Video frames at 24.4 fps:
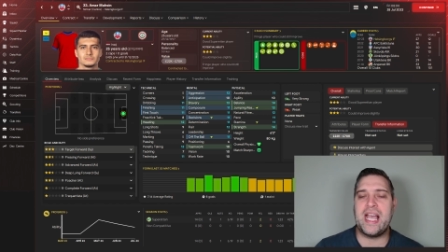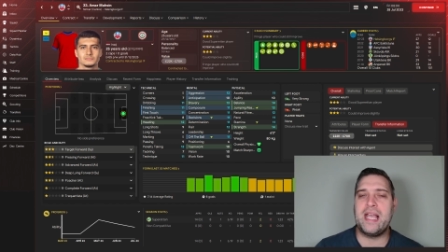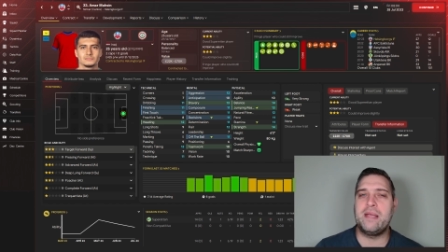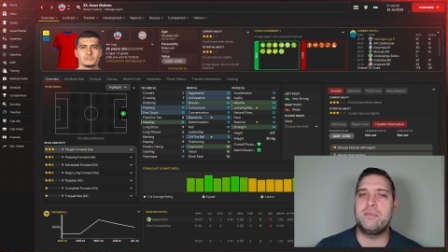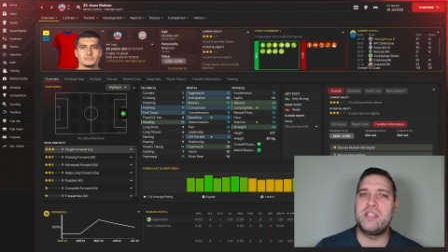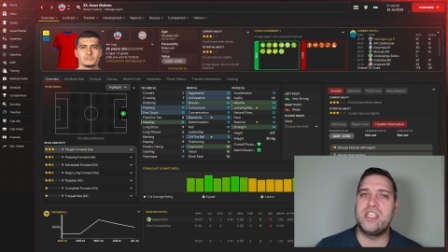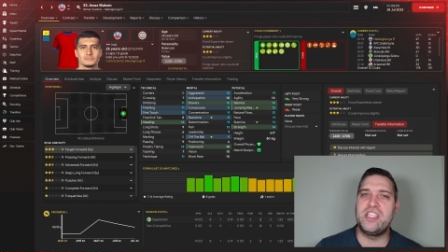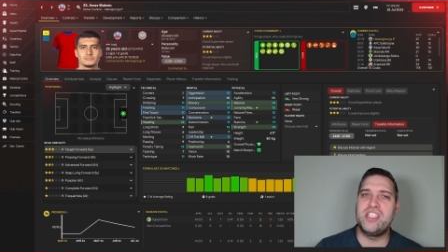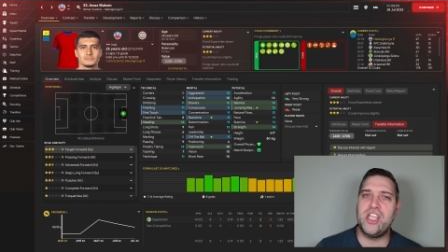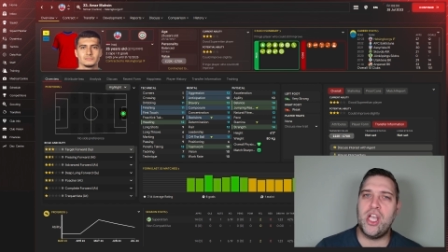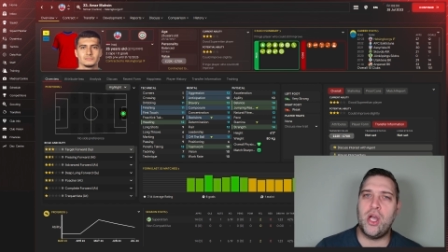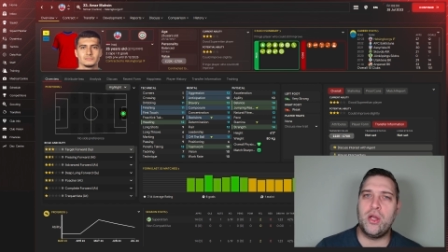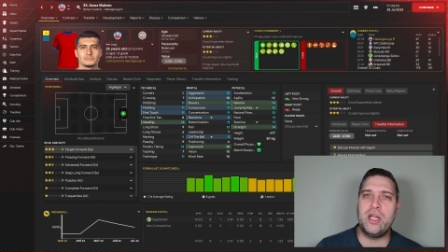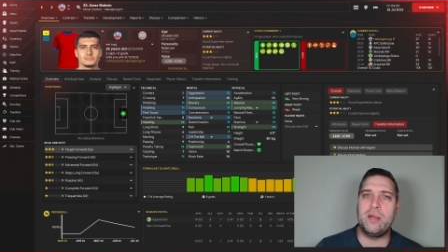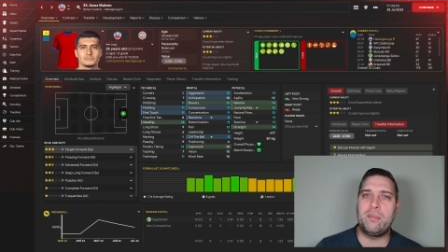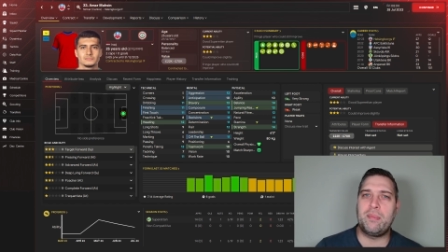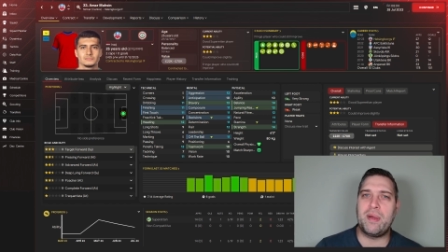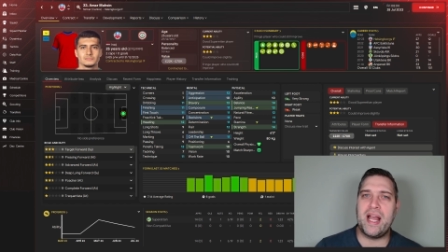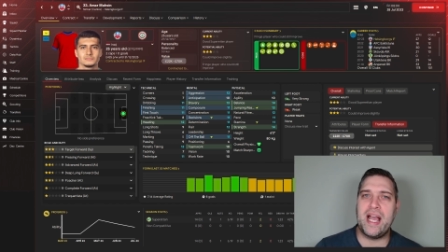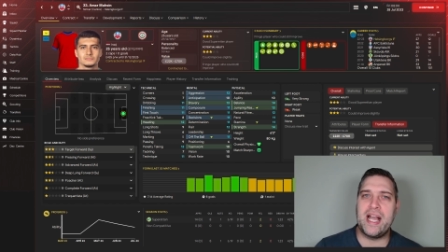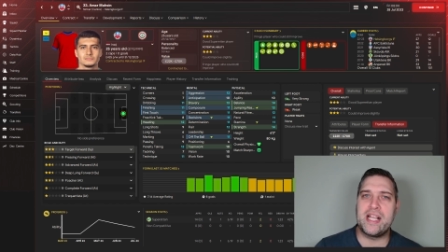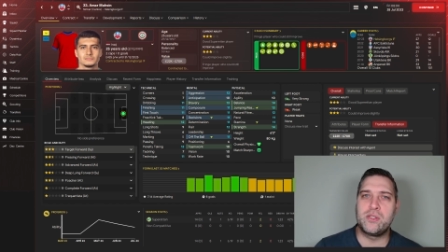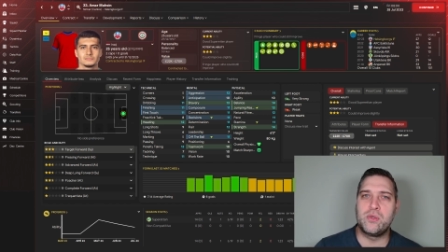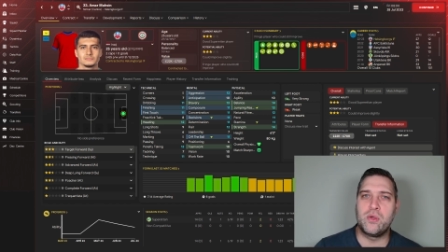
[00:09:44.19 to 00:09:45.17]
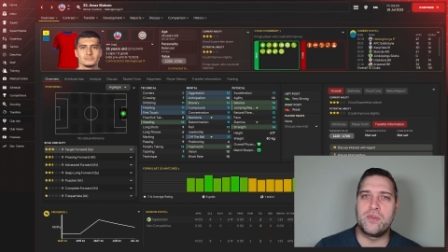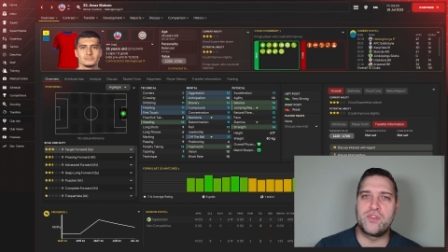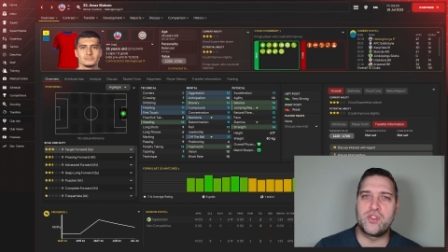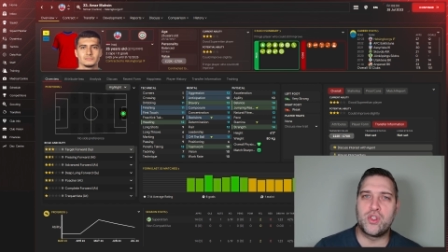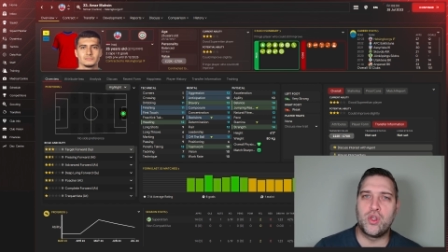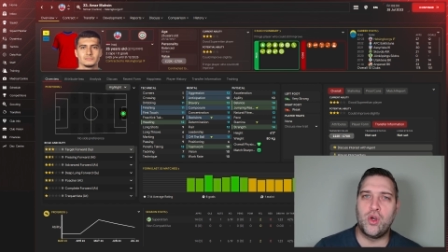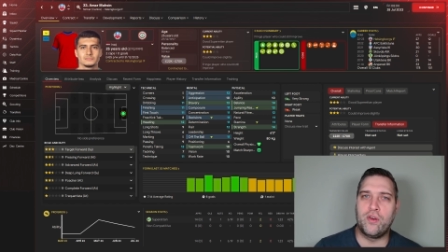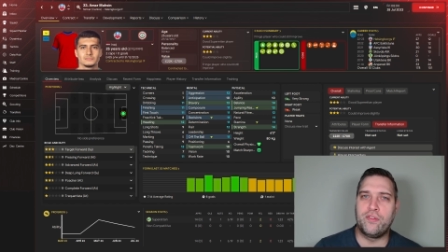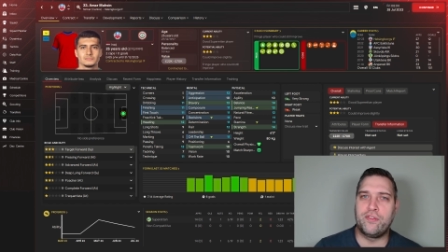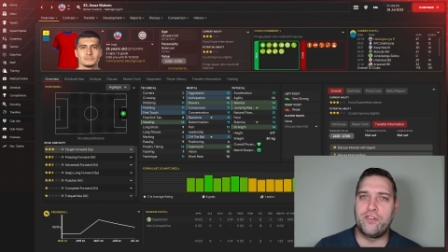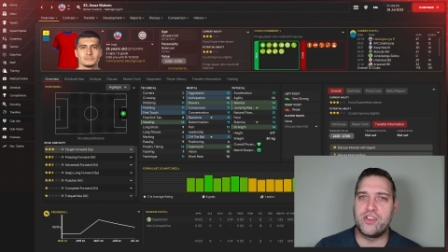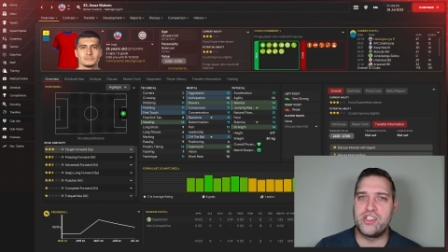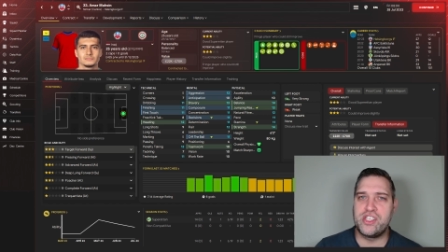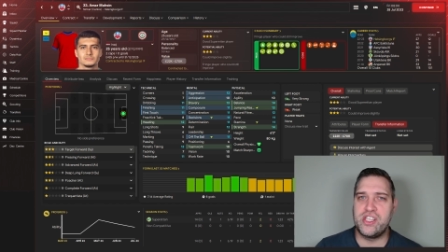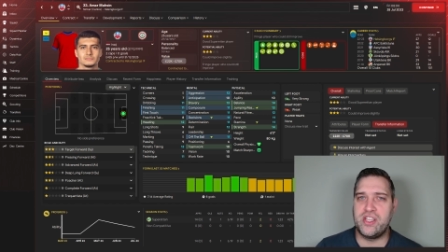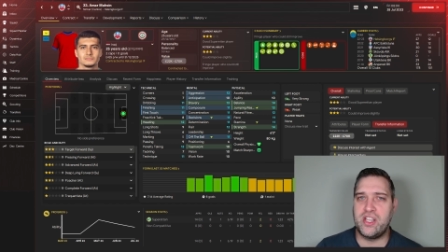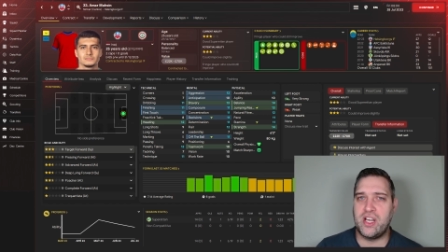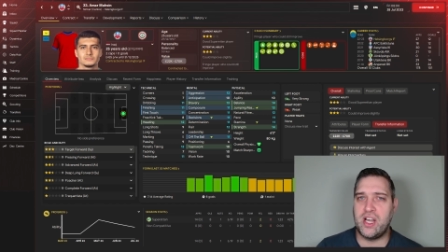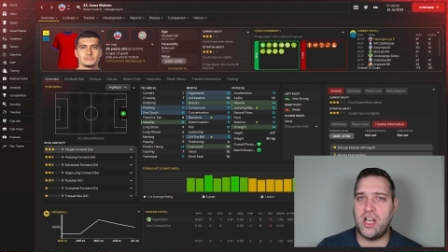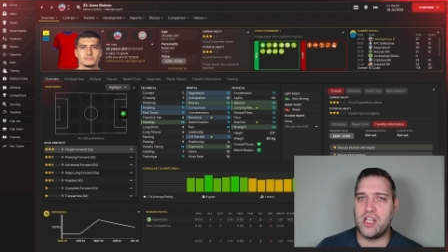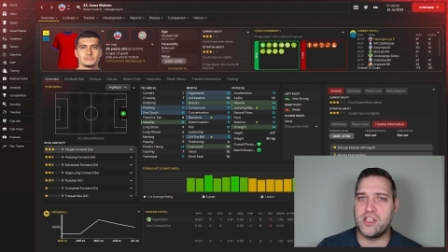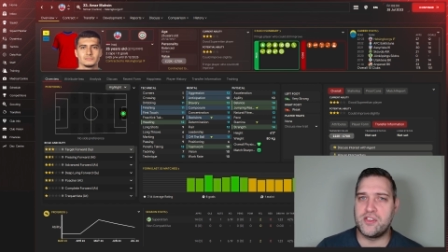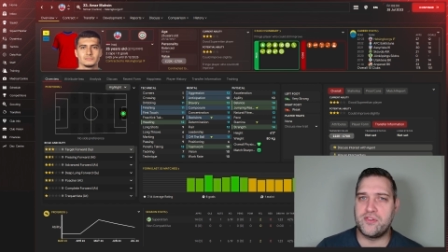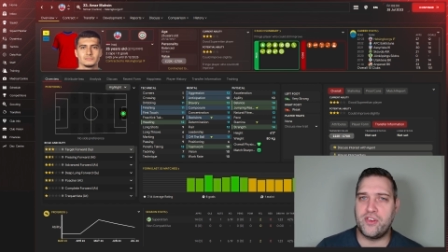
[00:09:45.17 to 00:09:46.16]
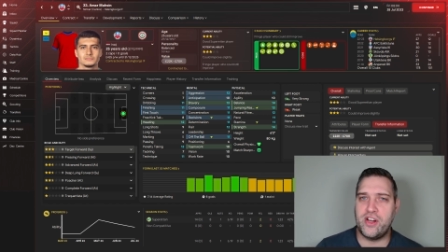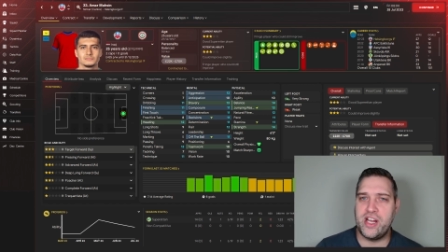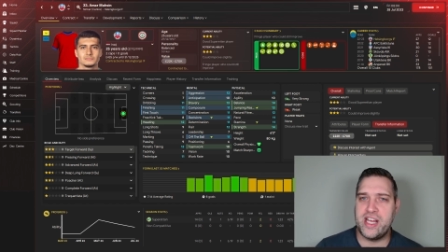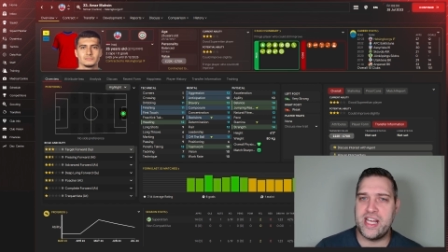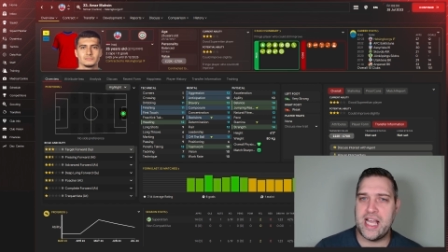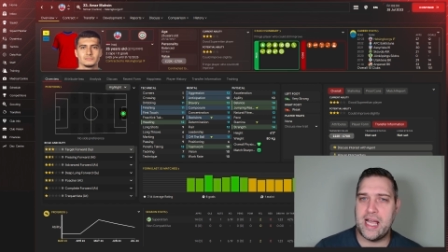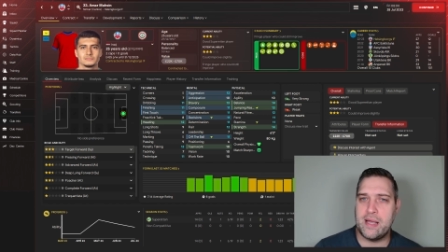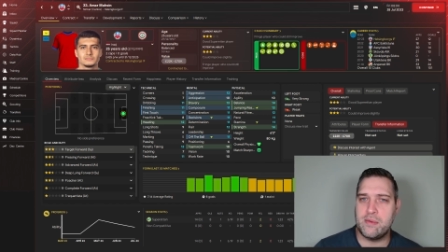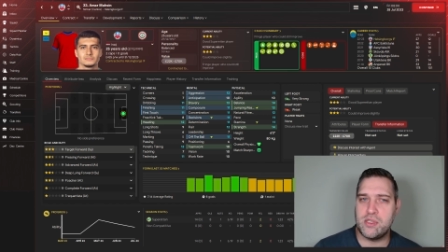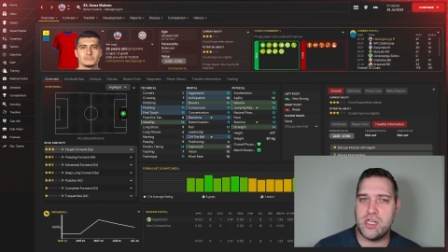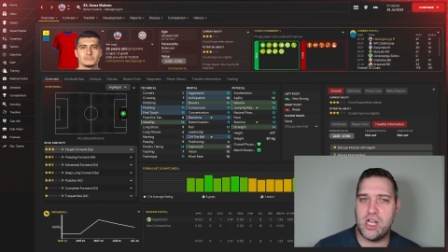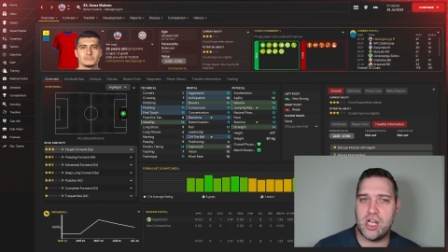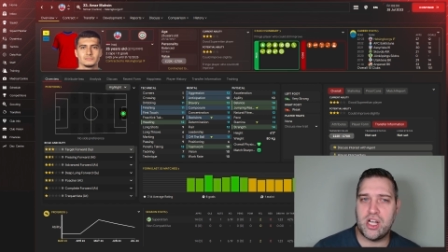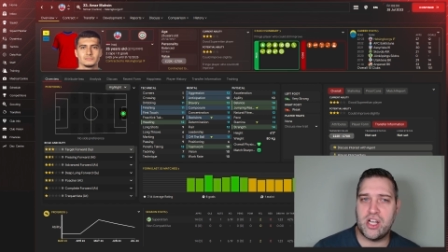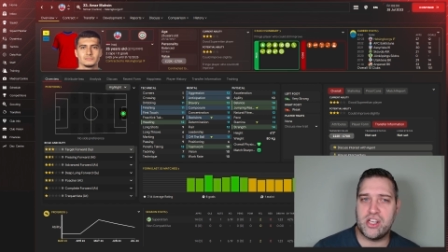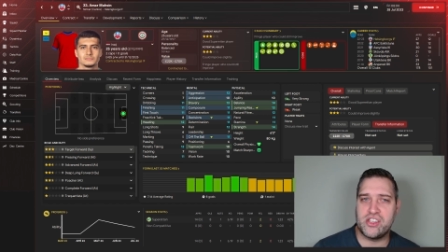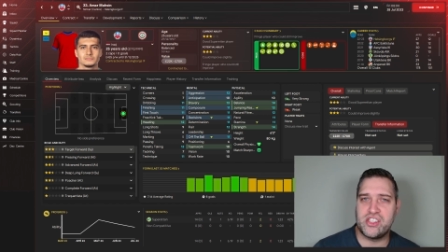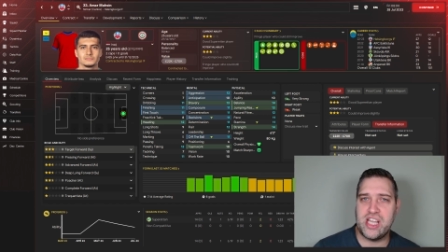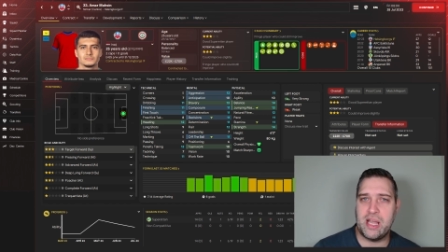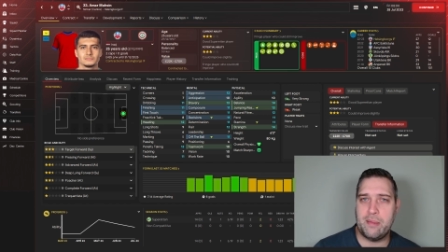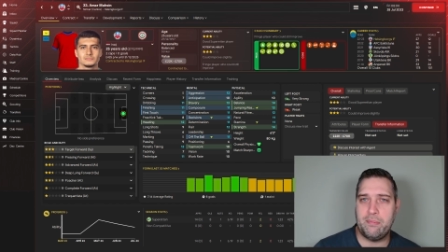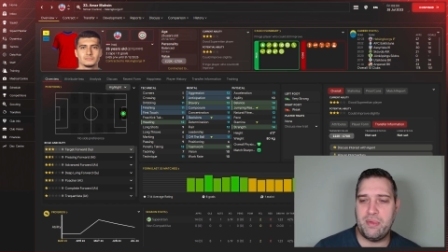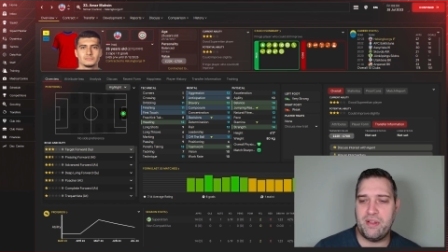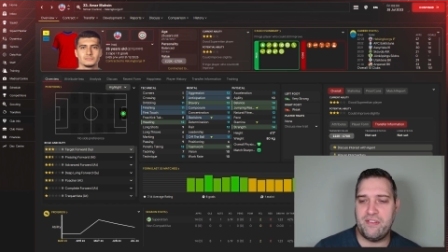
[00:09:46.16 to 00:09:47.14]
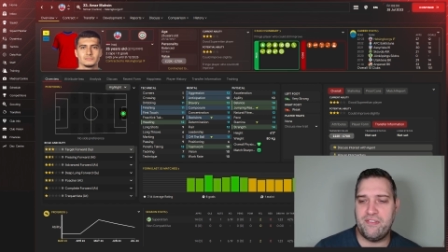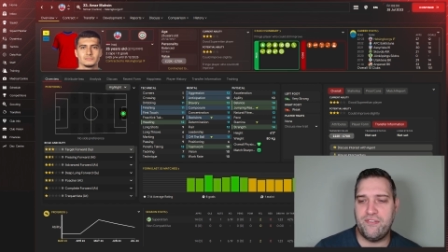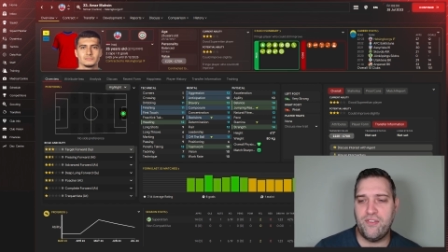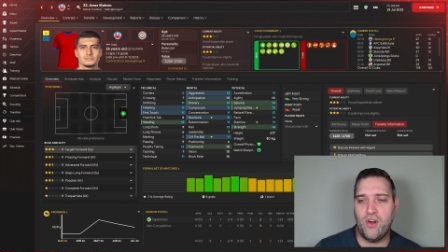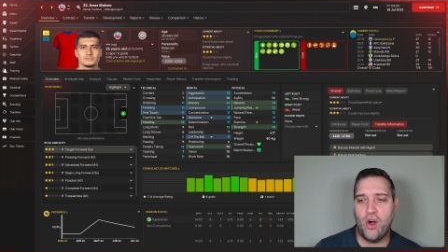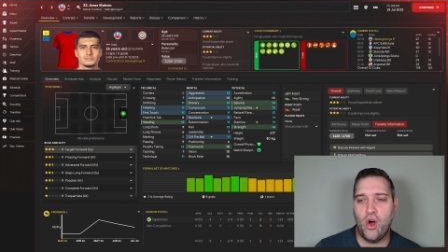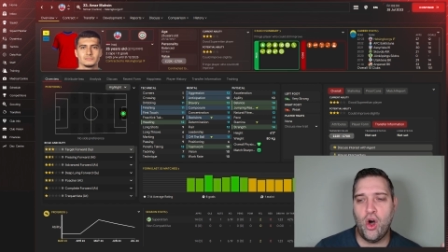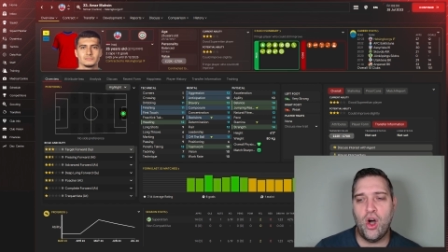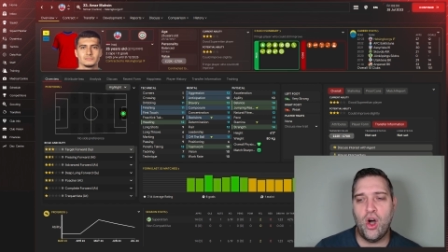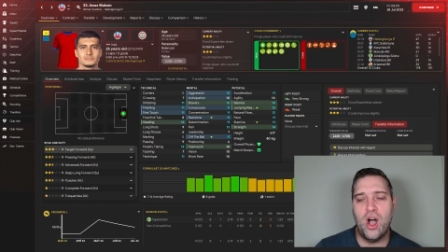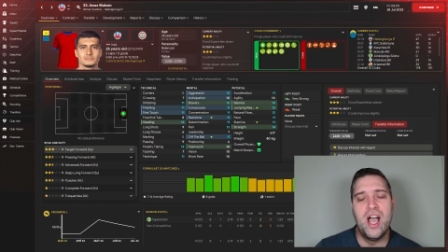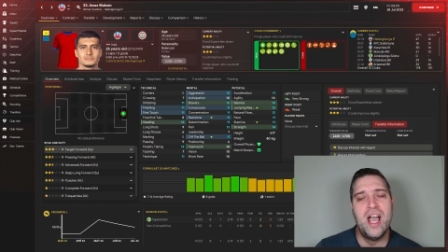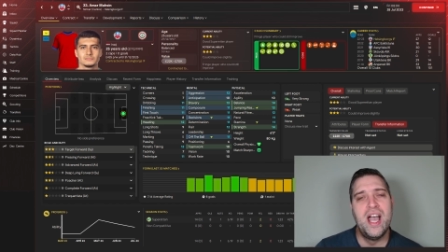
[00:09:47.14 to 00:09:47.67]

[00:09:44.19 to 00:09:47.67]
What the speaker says: He's the only player to have scored for us in the last 3 games, like I said before.